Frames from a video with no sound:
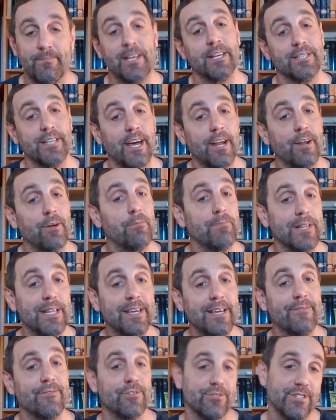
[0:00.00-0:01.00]
Because I don't
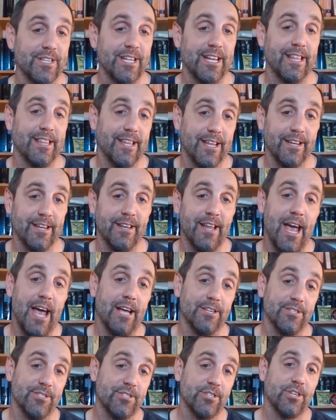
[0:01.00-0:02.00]
believe there's anything
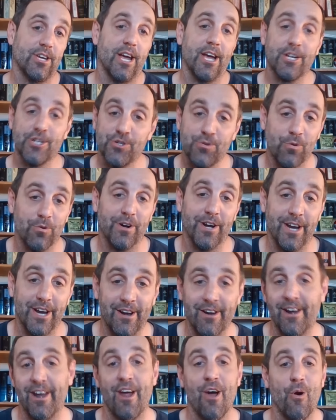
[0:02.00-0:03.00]
as
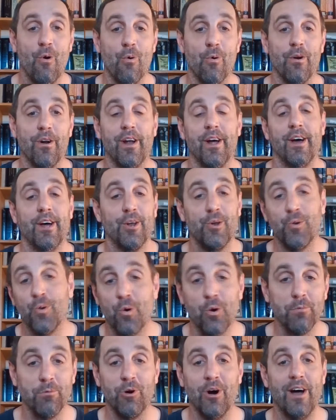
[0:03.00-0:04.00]
extraordinary or
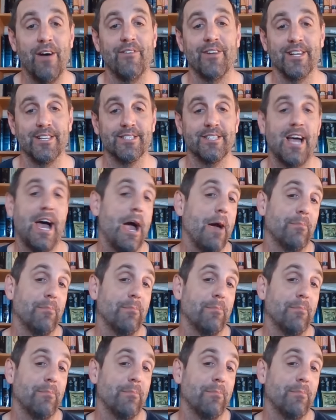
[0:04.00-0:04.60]
normal evidence.